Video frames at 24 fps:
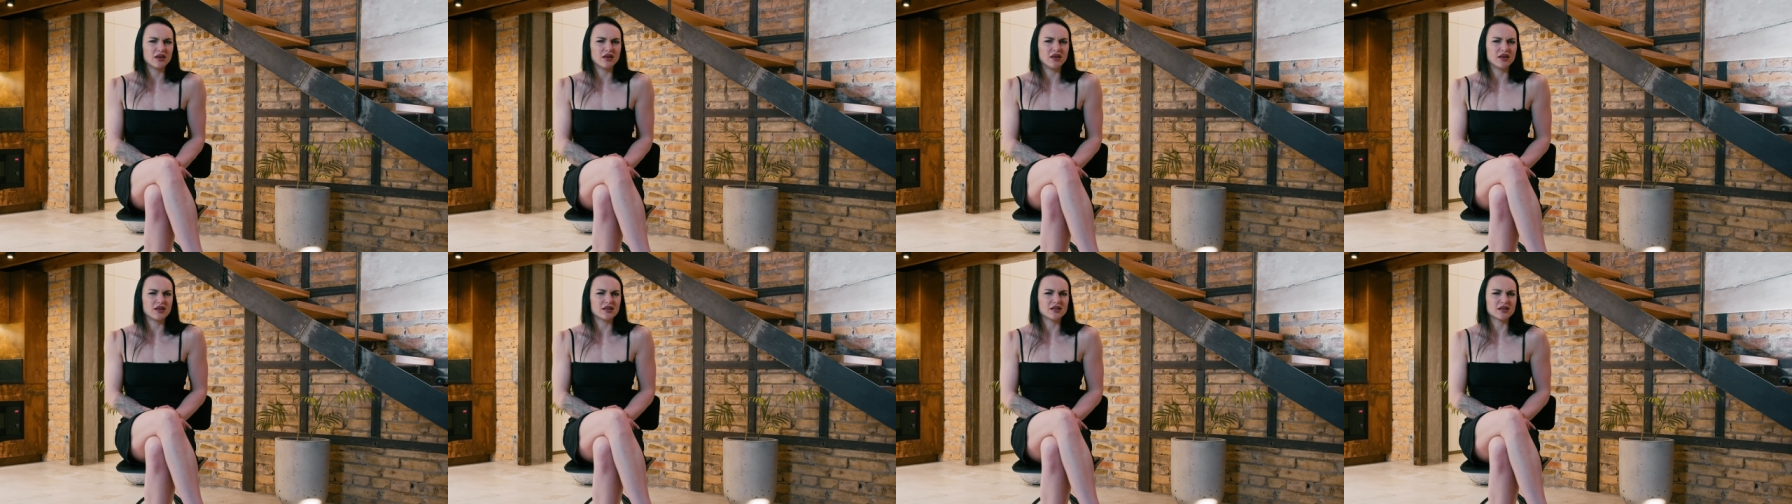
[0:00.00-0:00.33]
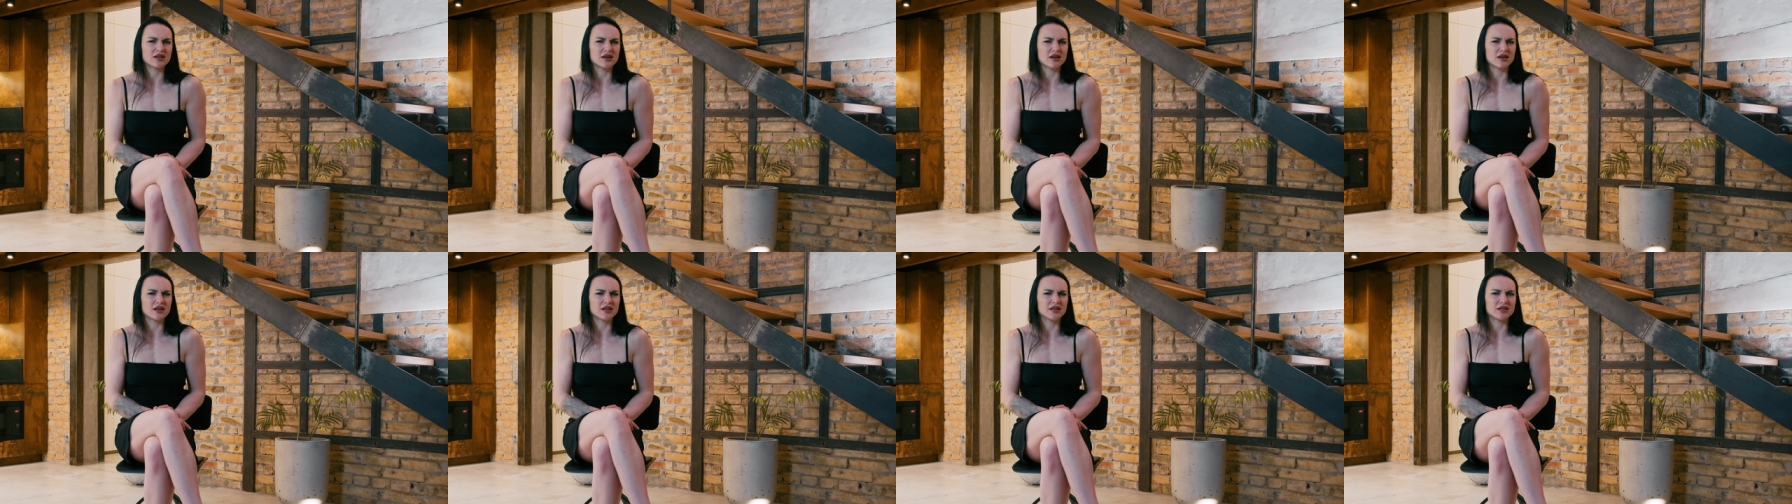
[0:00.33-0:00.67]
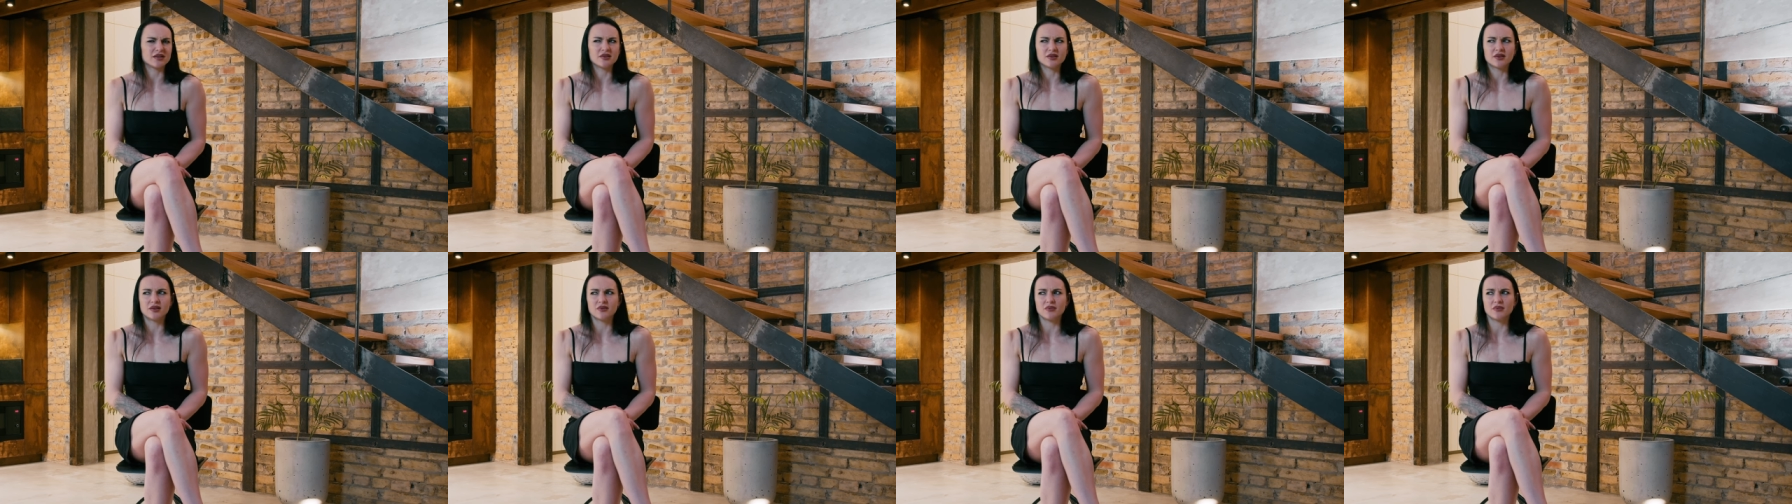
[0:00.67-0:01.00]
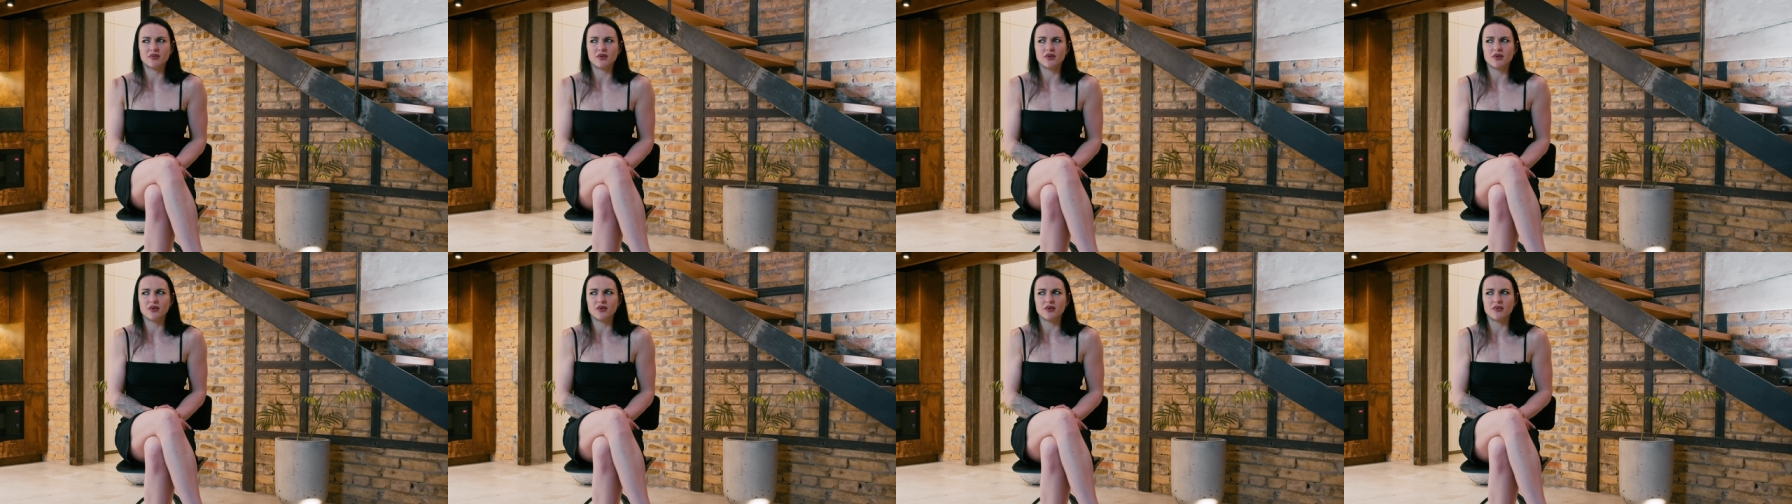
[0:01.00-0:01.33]
it's hard to do them
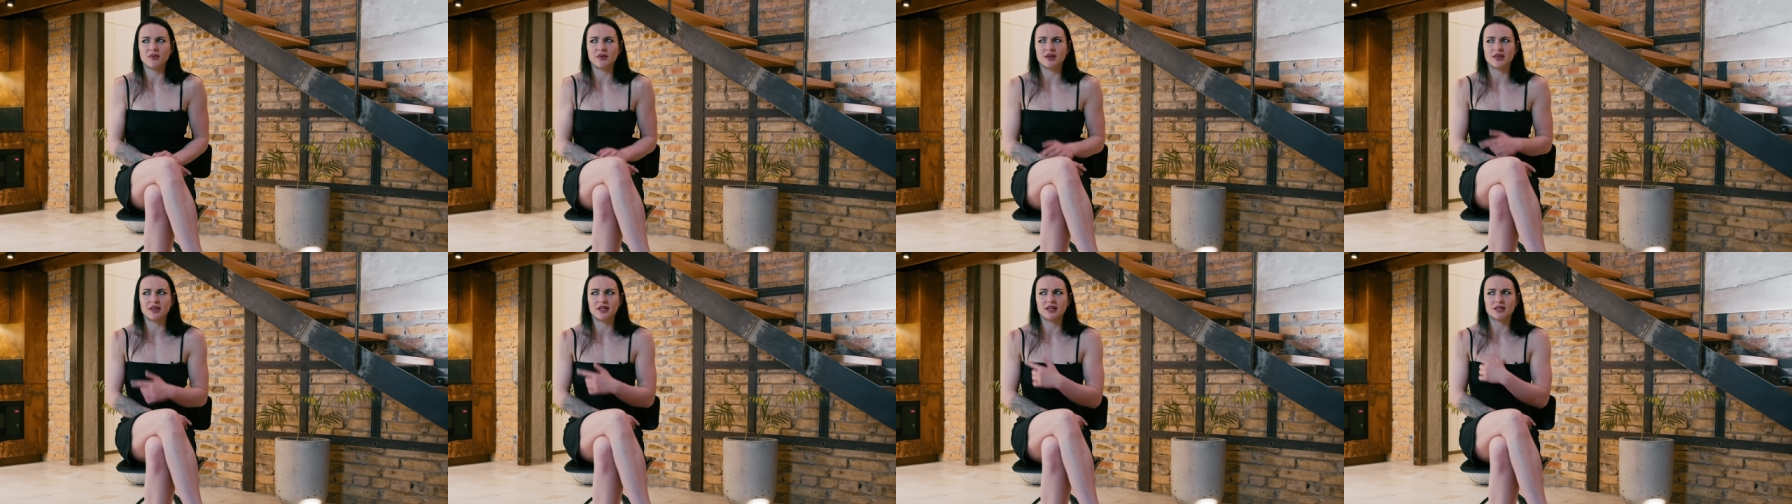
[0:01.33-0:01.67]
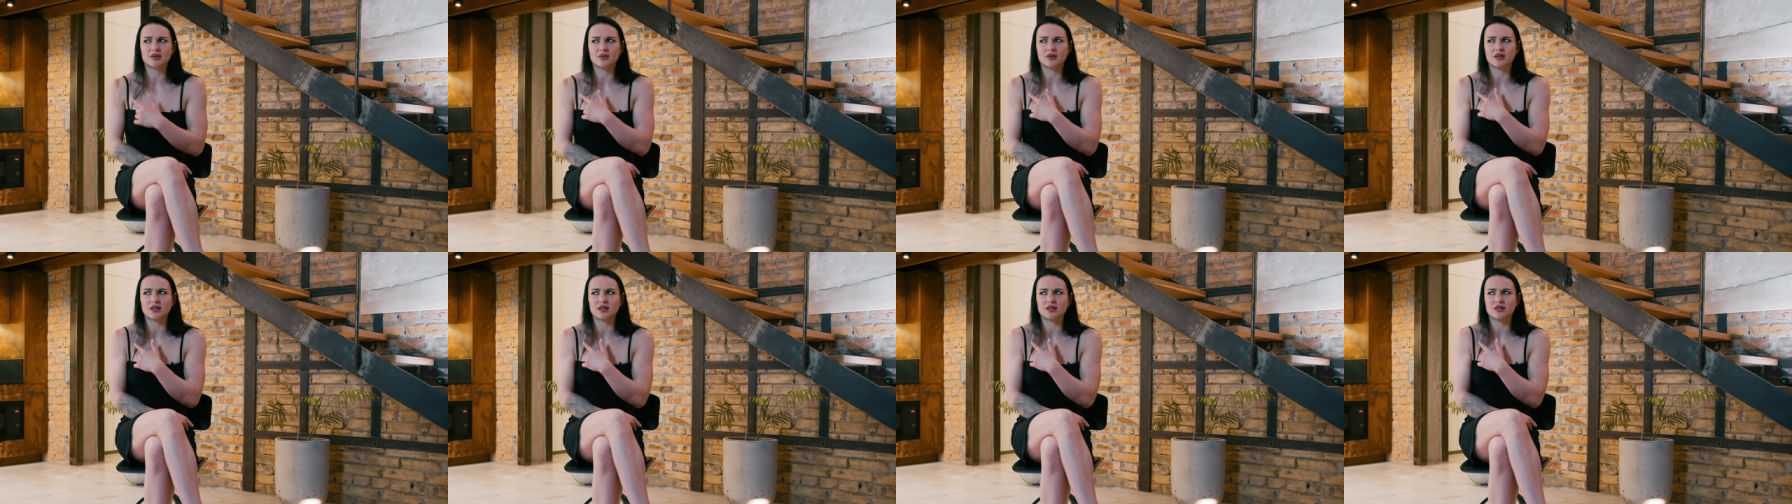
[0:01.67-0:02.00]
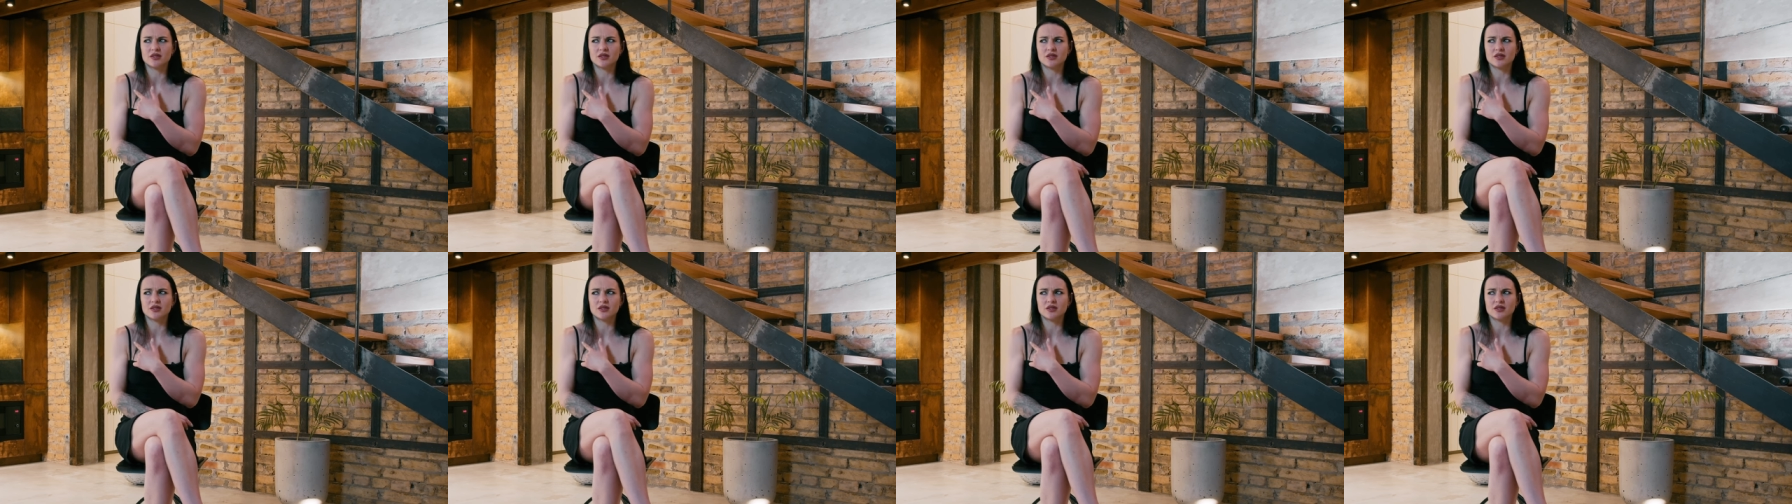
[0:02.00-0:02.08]
both, but this one is